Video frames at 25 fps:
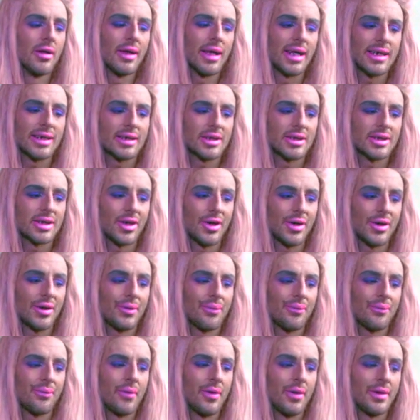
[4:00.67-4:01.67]
Like,
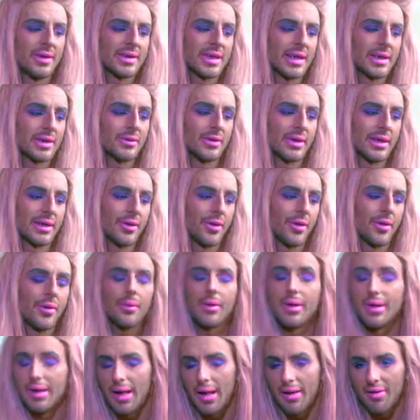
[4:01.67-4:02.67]
so, it's like, do I go
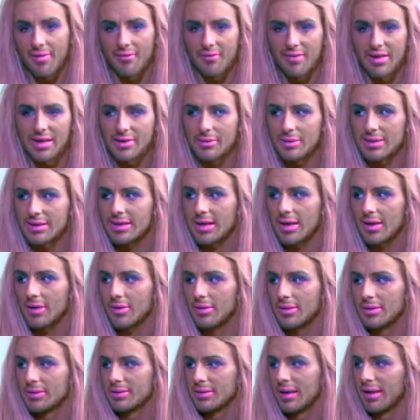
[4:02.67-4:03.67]
to another vet? Do I start
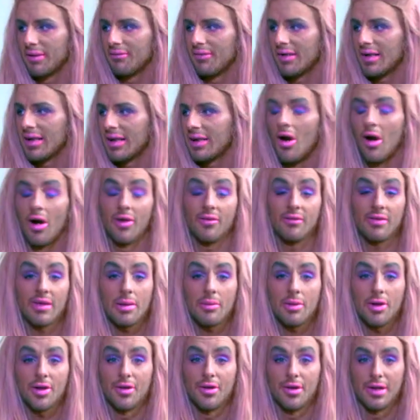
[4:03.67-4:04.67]
going to another vet? Like, hopefully
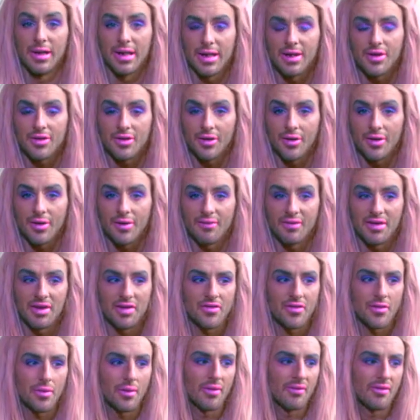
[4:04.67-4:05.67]
I won't need to go to the
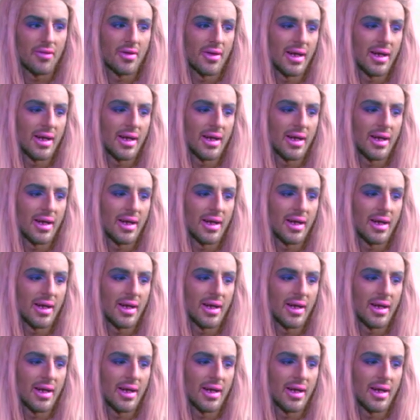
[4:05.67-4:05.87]
vets too often.